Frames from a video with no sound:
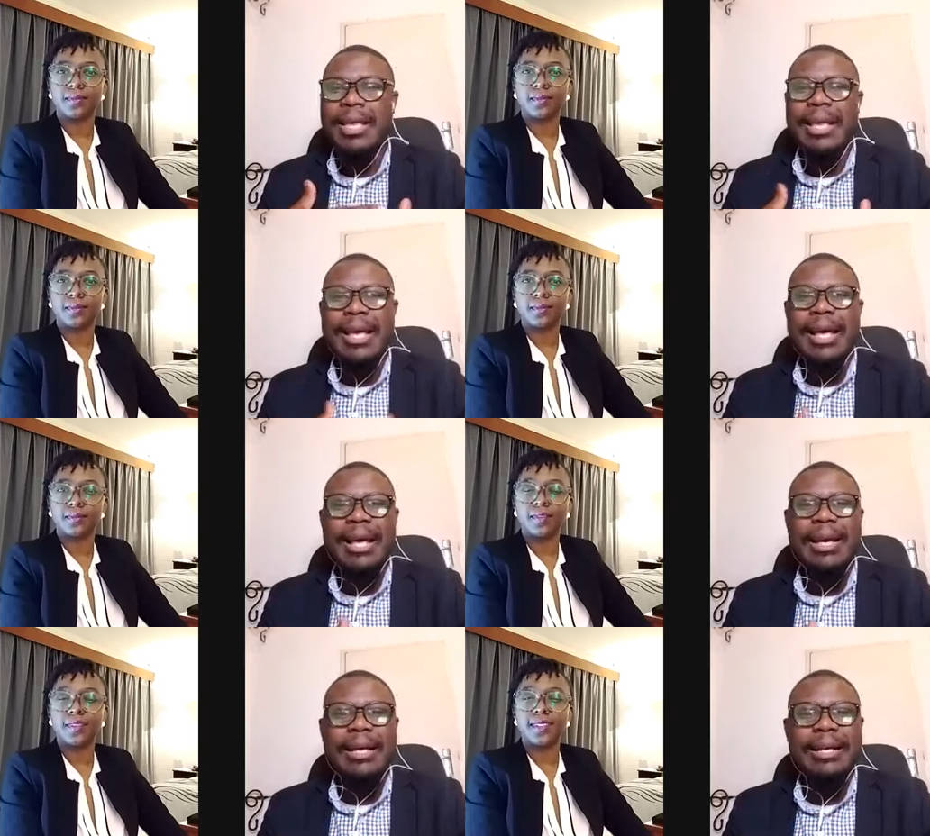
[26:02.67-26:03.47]

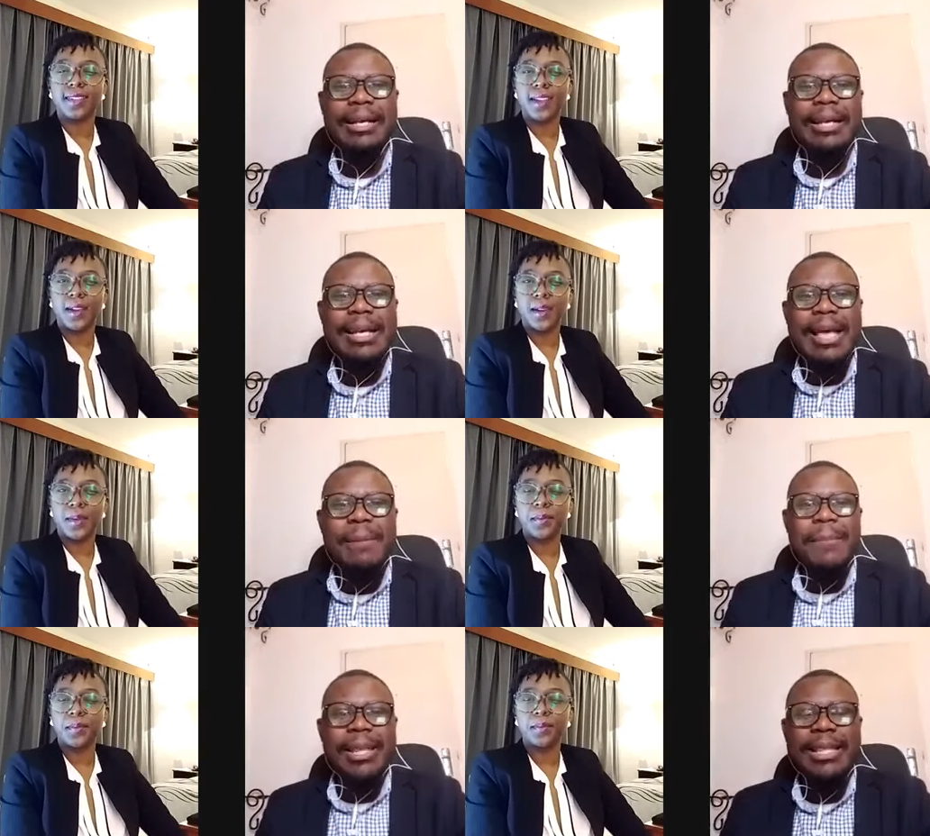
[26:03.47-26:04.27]
Speaker 1: Uh,
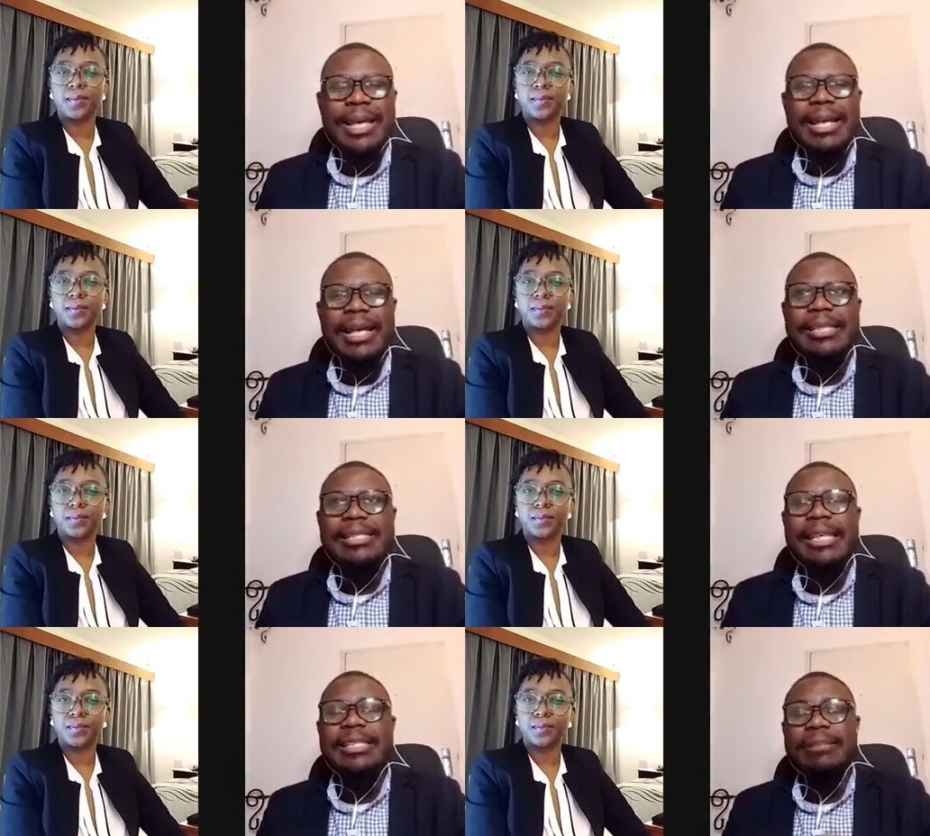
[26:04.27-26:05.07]
but then
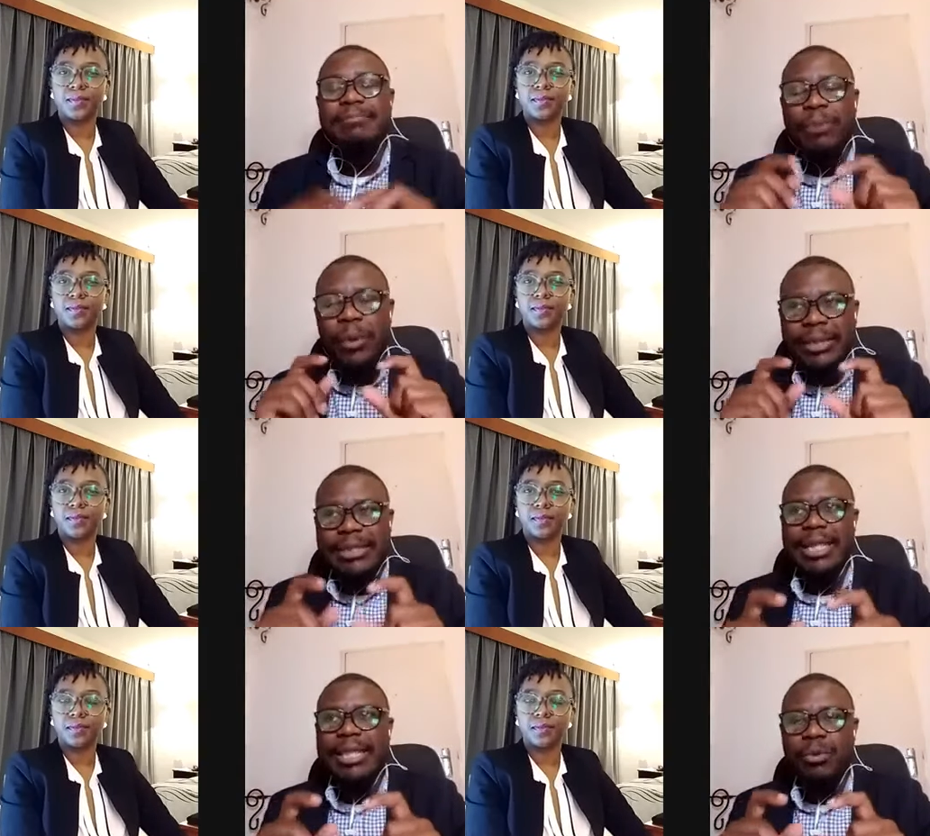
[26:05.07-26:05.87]
it's it's
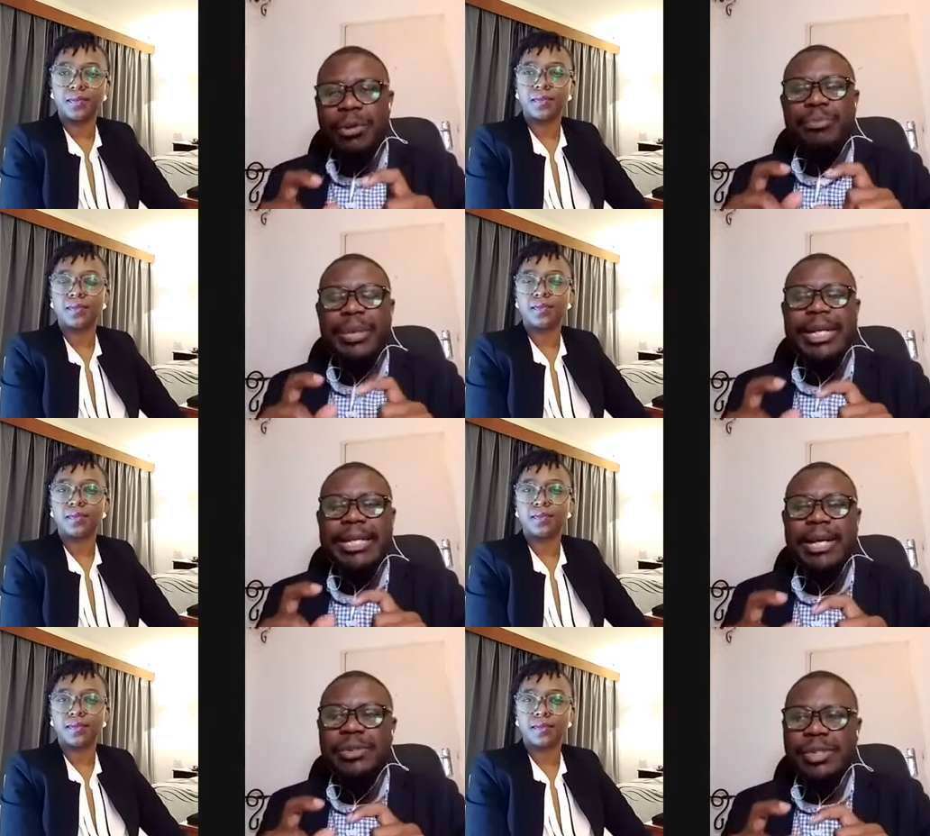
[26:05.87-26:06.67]
important that we bring it
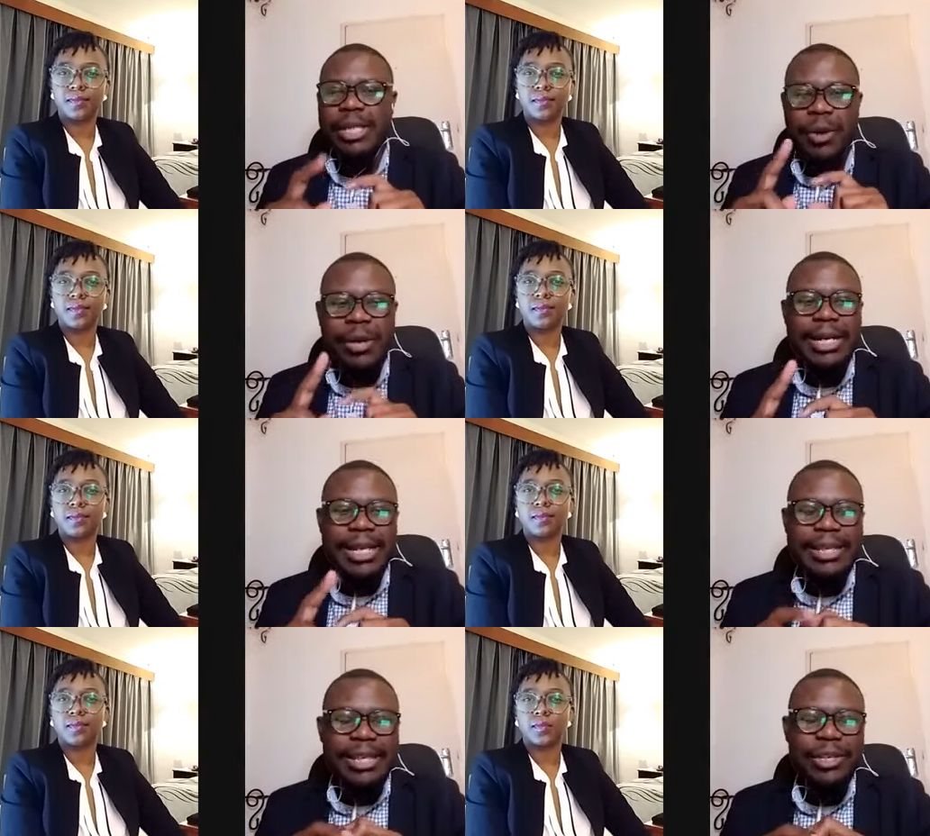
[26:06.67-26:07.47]
out to say, all right,
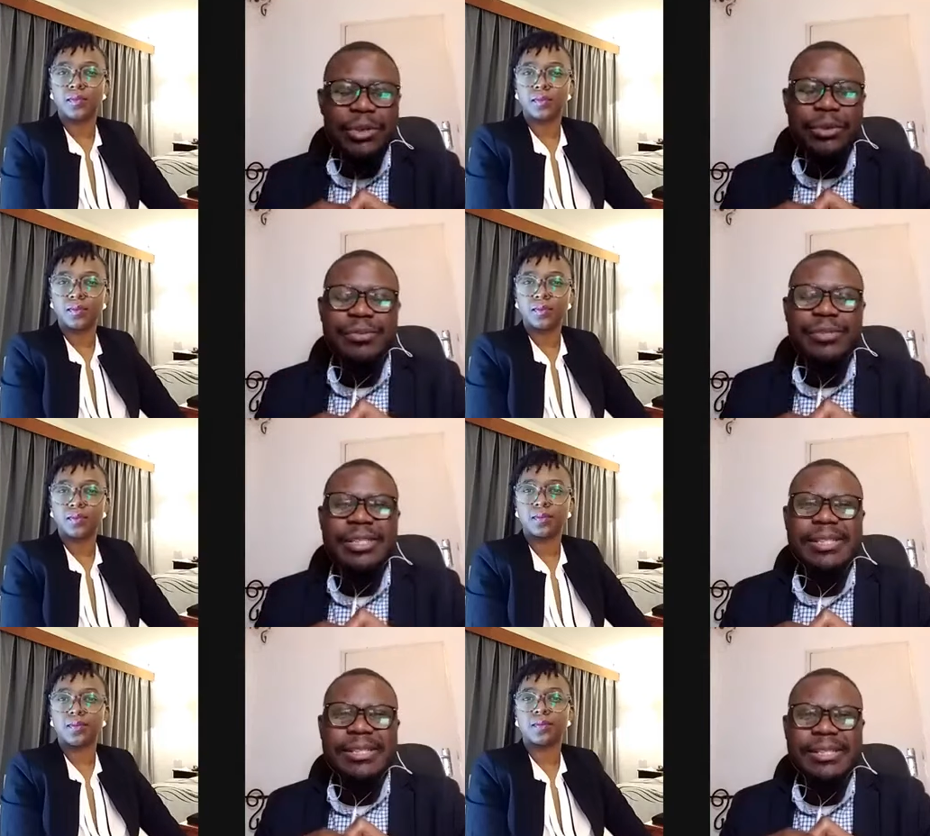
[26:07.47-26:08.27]
I think you've
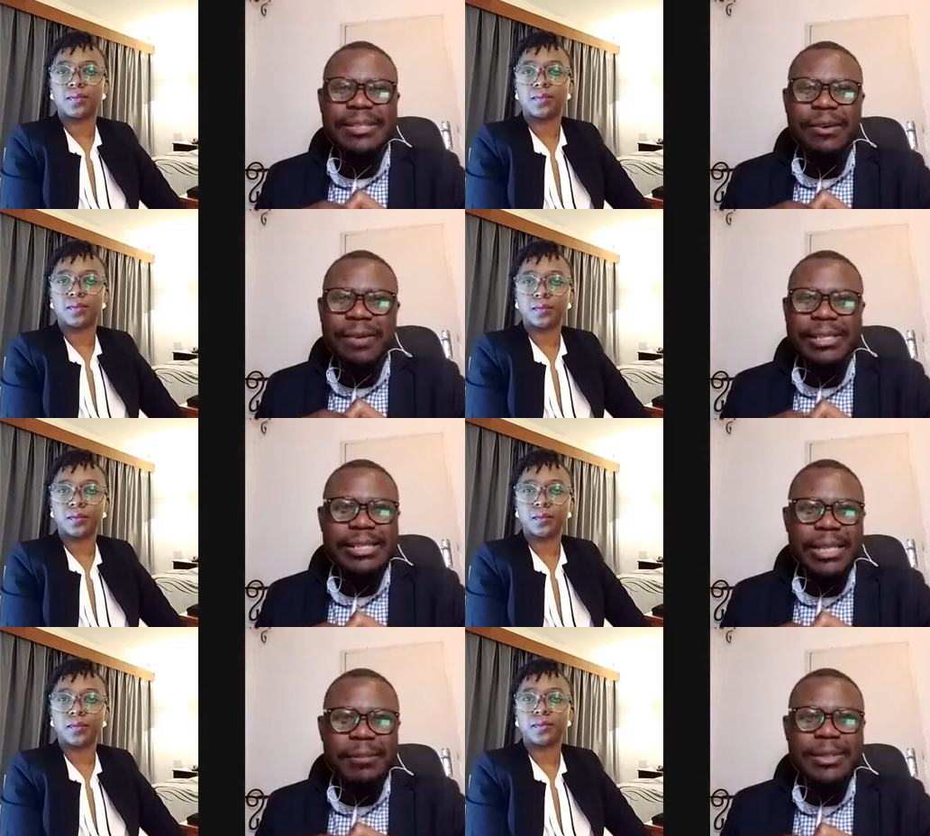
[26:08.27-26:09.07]

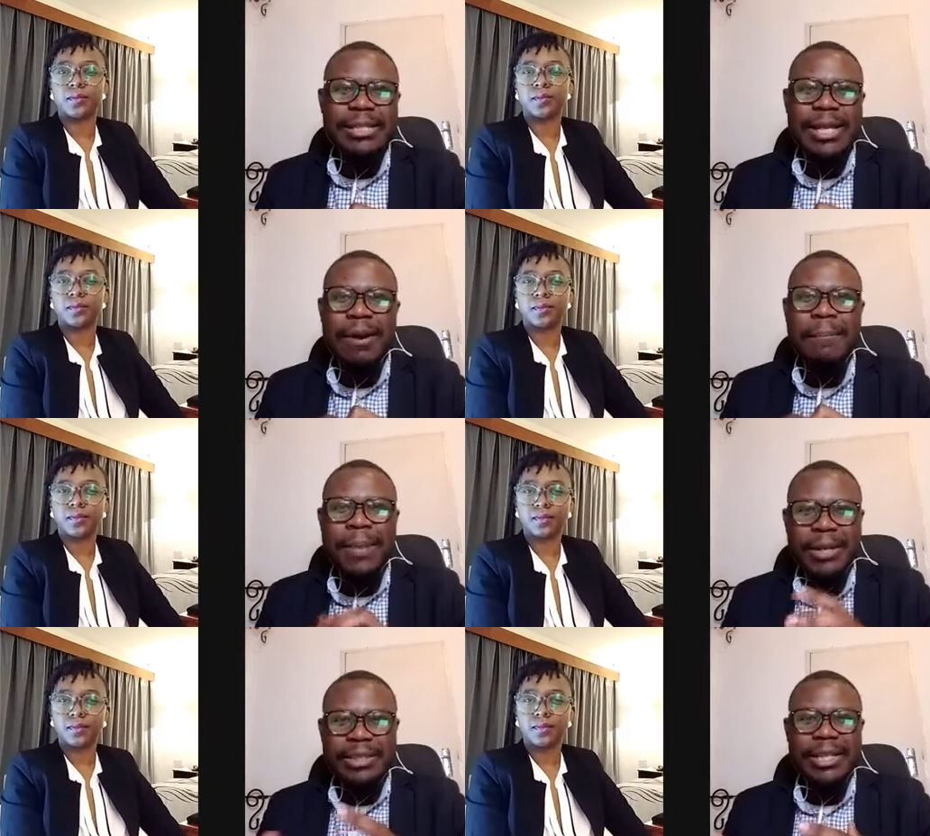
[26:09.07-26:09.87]
overstepped our
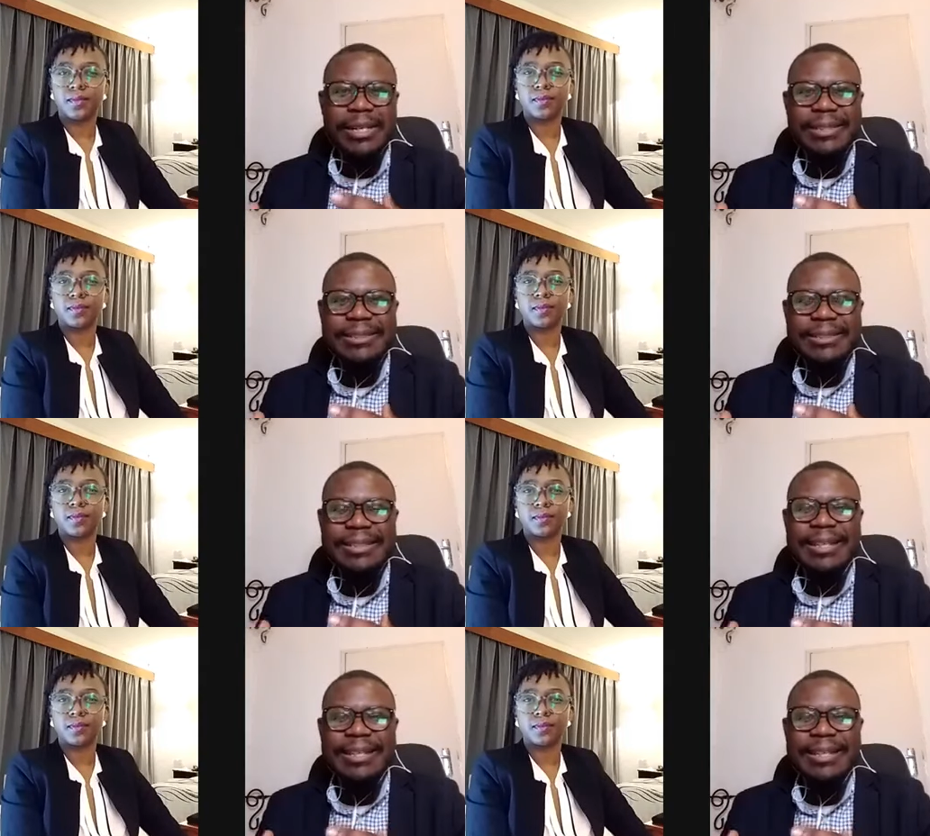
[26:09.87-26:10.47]
boundaries,